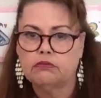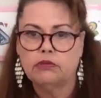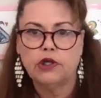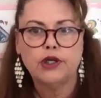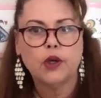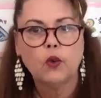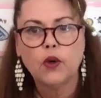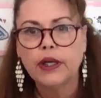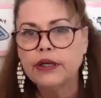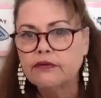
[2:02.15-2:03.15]
You don't
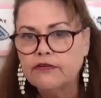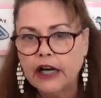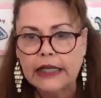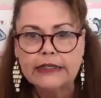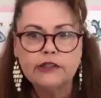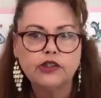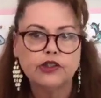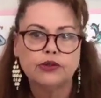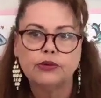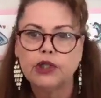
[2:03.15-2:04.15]
want advice.
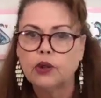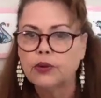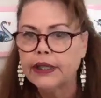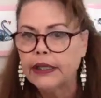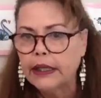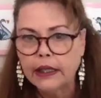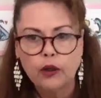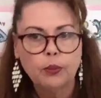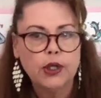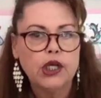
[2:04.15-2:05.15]
You don't need
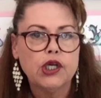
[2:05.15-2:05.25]
help.